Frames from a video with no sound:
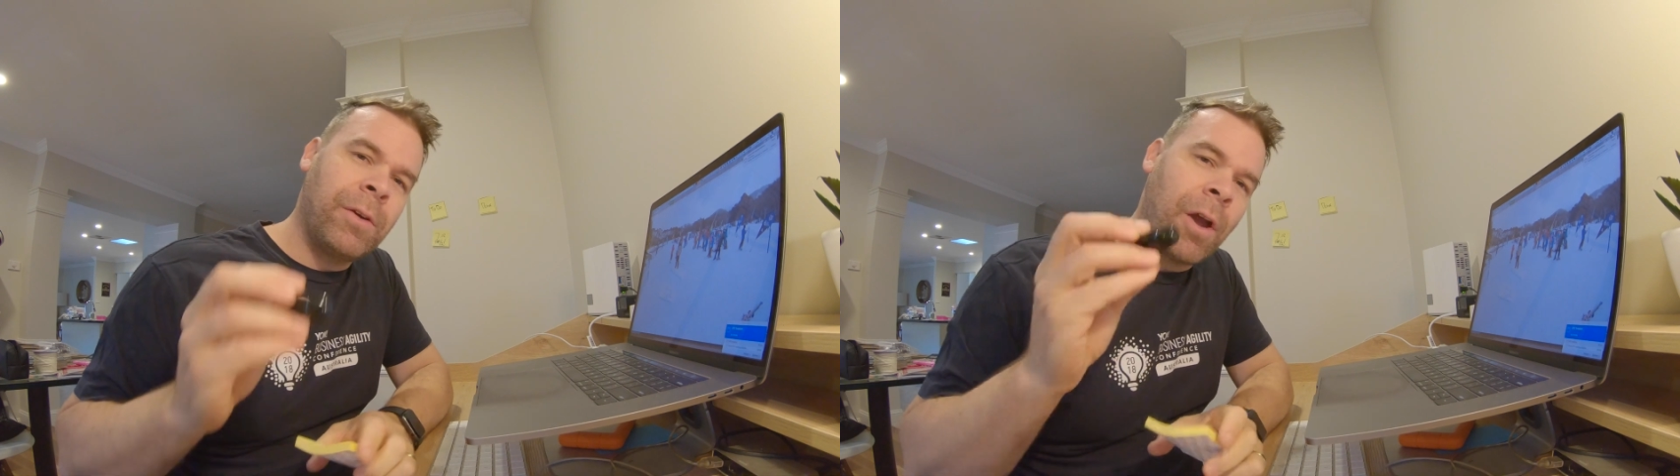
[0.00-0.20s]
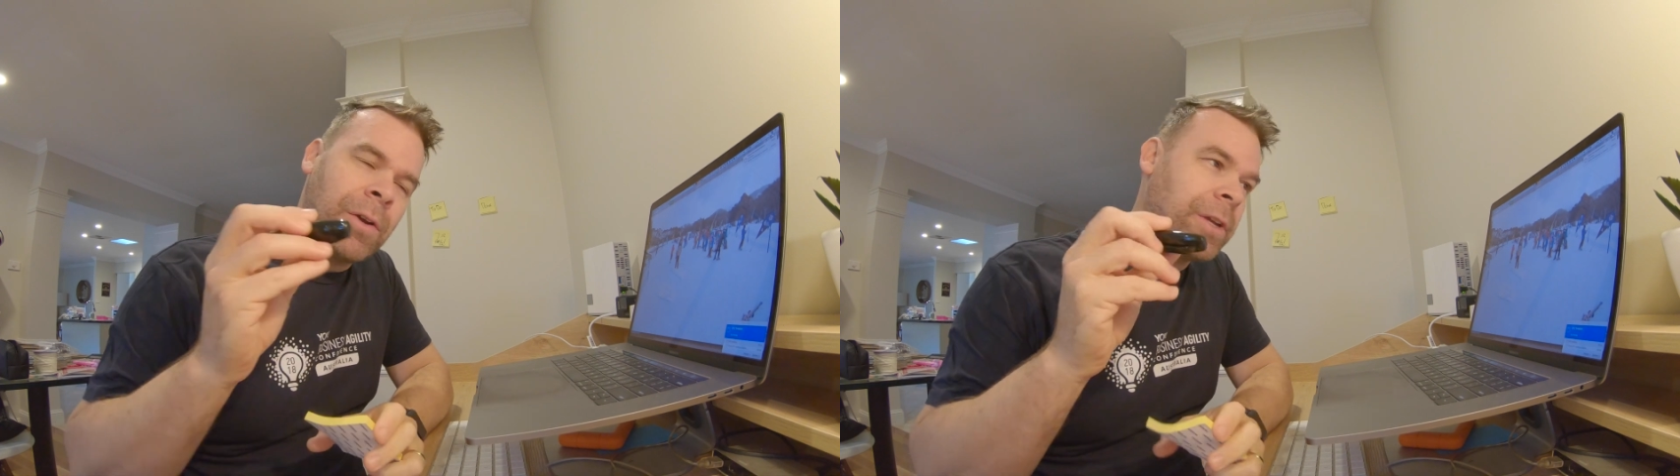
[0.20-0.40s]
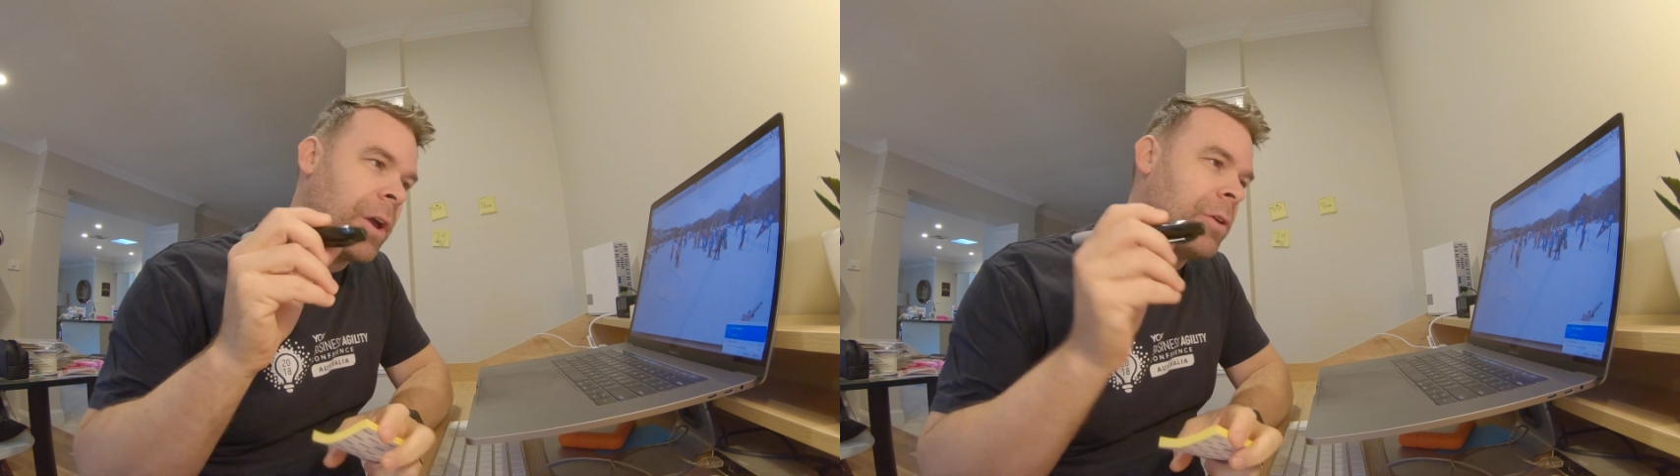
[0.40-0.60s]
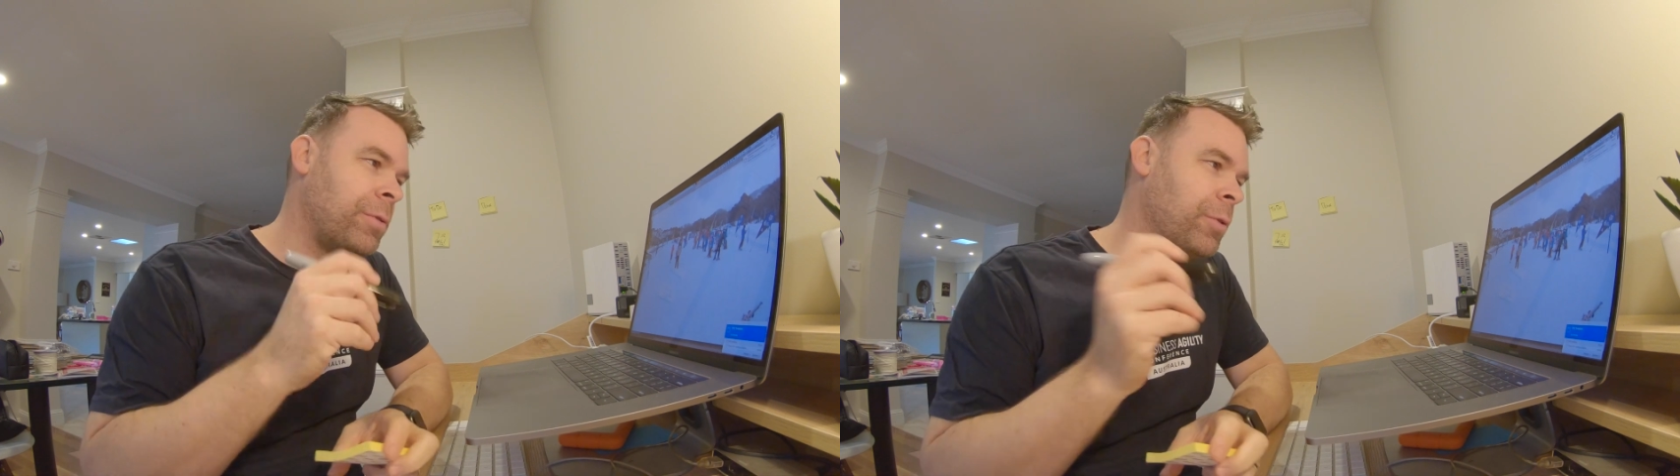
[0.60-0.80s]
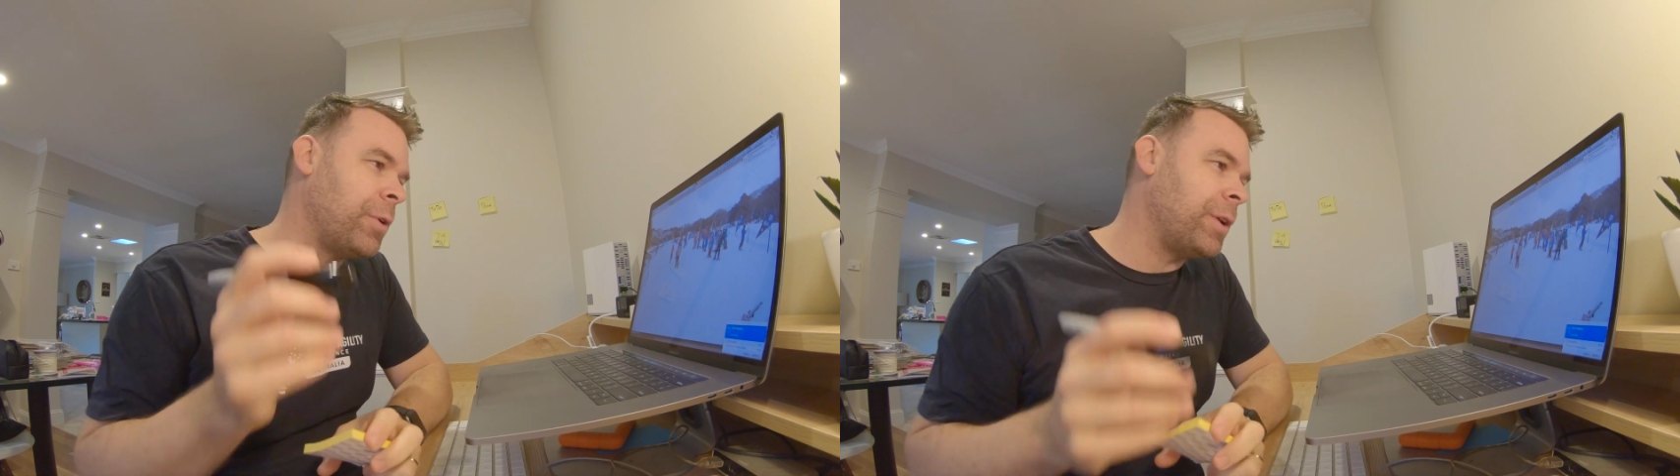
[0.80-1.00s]
you're going to go
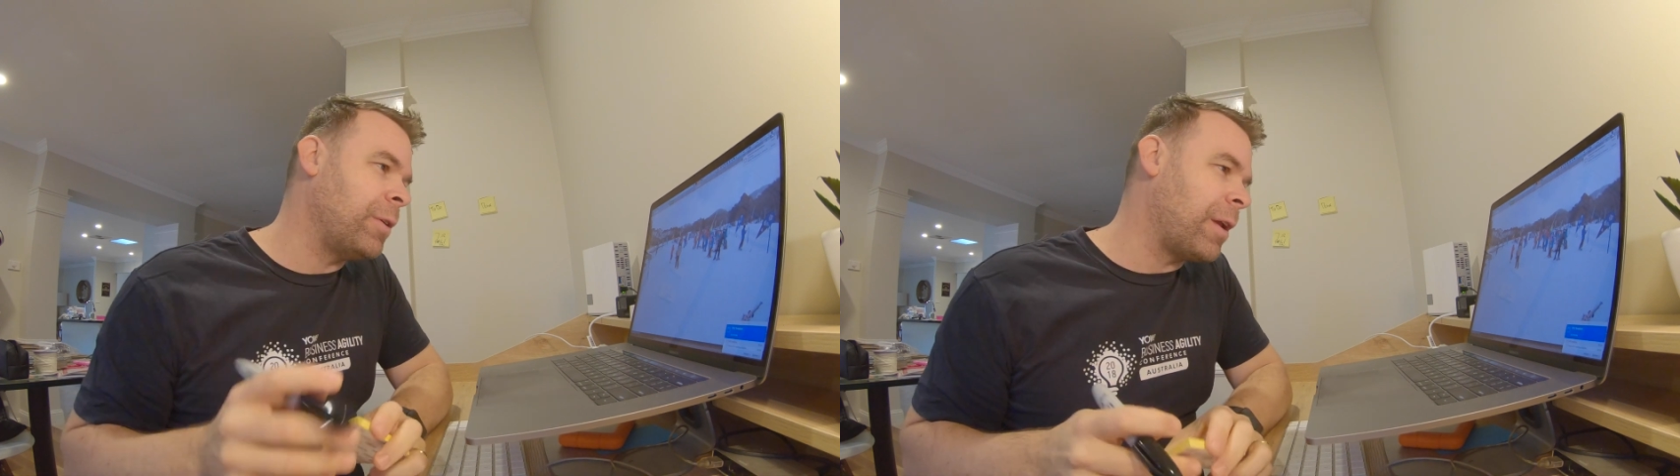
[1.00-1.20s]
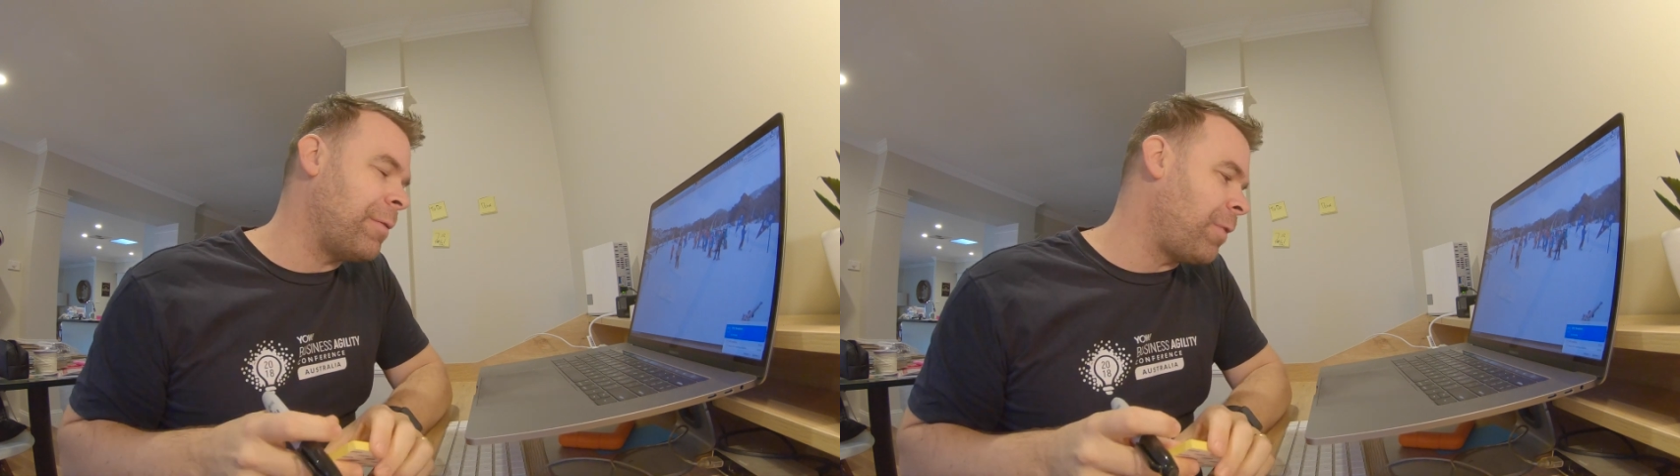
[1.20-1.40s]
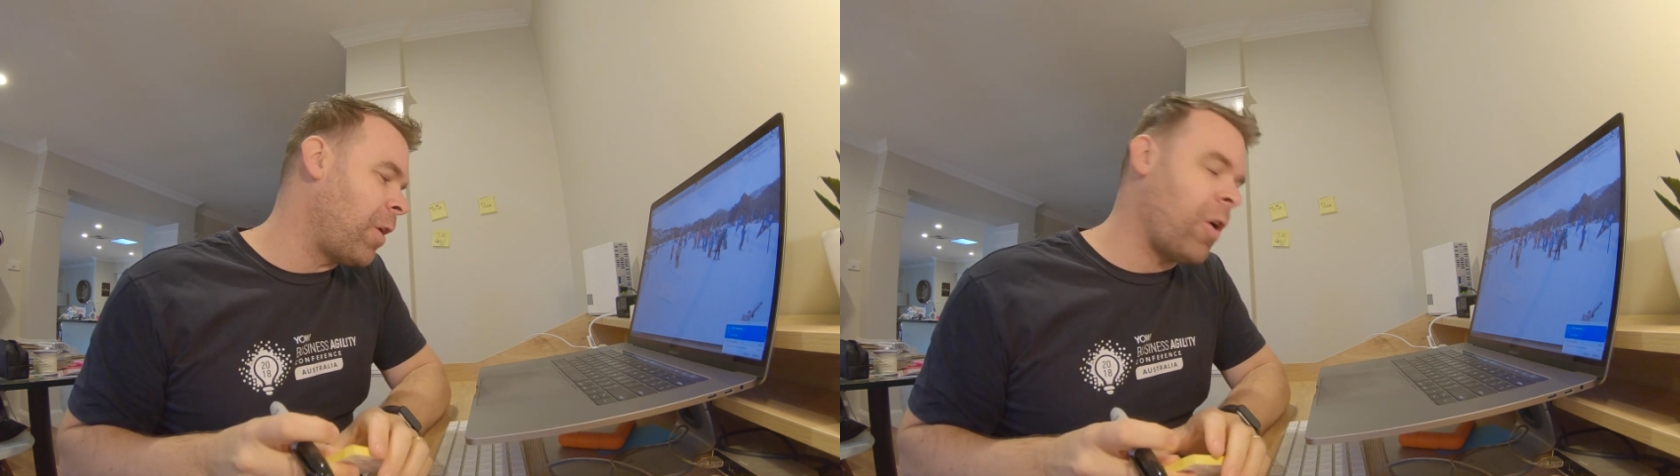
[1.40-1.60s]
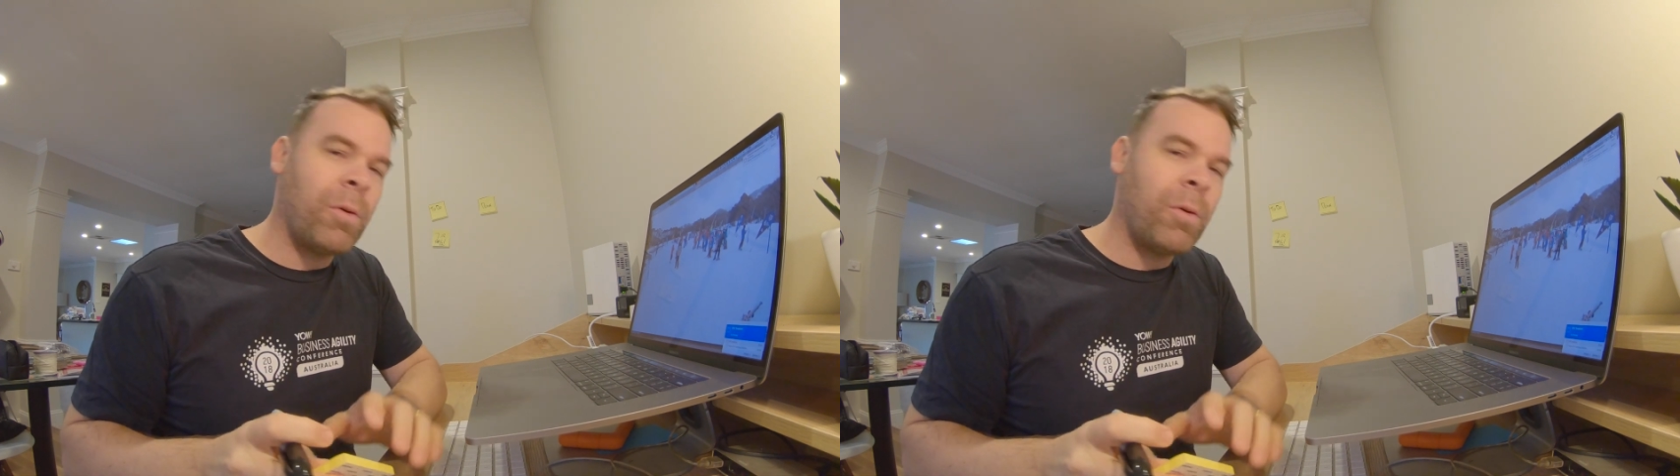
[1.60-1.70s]
through it and you're going to find